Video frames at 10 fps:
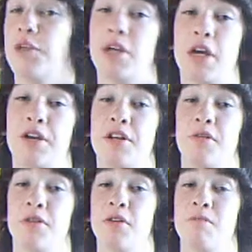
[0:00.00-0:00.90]
gotta deal
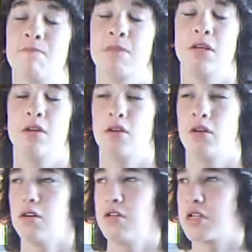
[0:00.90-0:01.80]
with it.
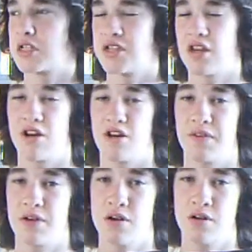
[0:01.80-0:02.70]
Nick signing off
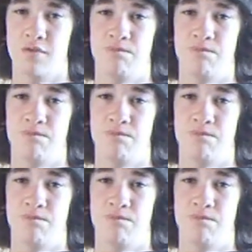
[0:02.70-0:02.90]
here.